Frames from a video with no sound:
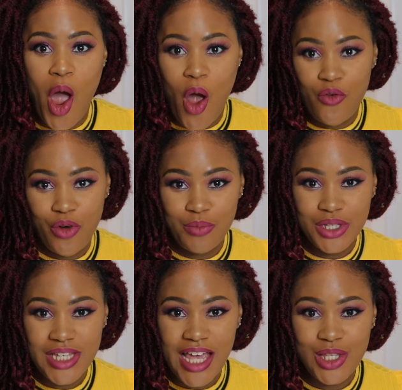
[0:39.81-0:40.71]
From the
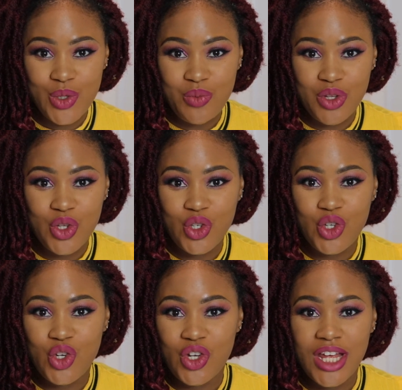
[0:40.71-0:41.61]
title below,
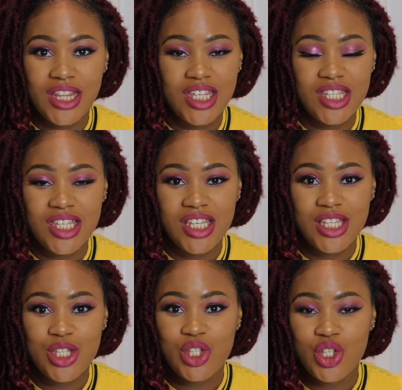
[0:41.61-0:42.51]
you know that this
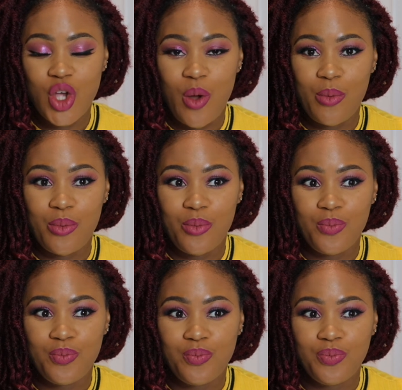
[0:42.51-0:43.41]
is some
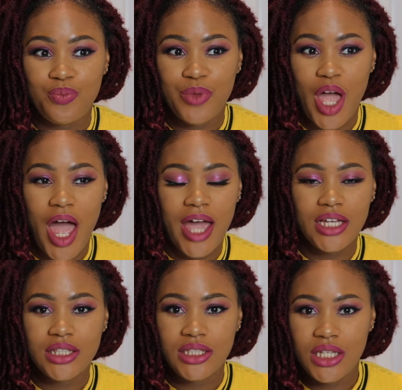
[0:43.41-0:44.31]

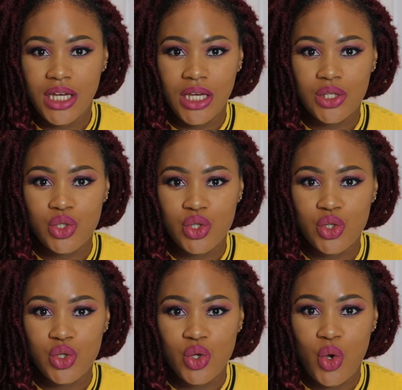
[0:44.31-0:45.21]

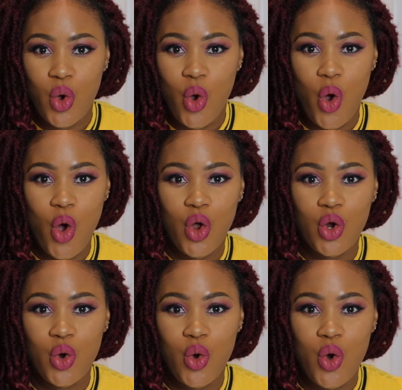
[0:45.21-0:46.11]
ideas
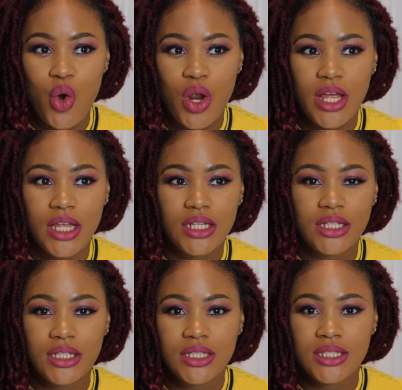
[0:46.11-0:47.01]
on
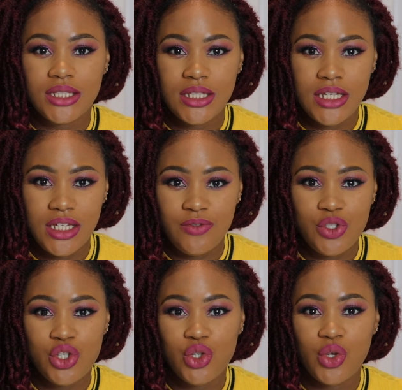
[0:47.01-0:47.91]

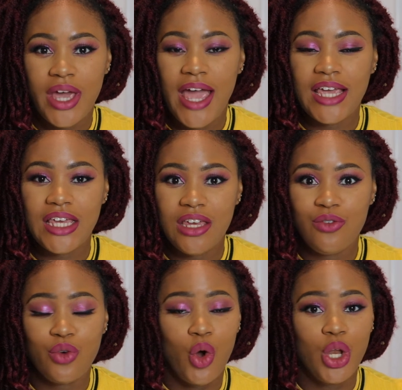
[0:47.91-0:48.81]
gifts you can give
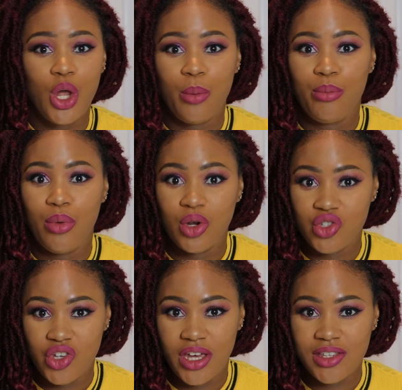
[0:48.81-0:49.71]
on a
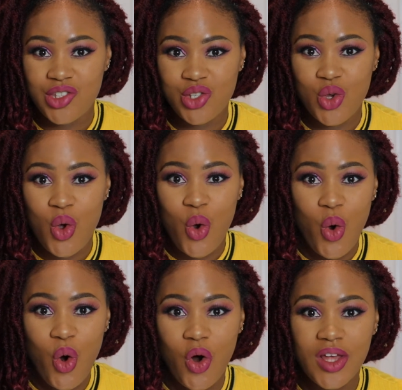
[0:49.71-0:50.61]
budget
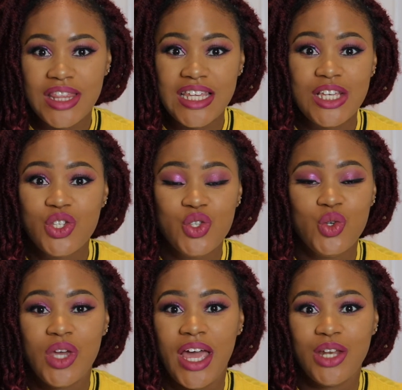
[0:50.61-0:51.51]
or things you
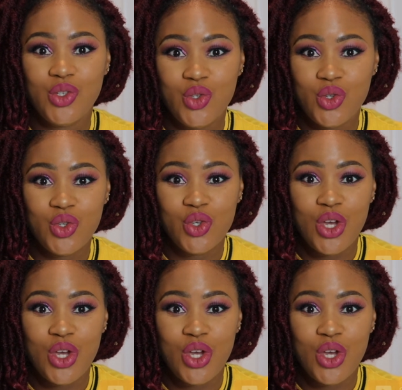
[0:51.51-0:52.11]
can do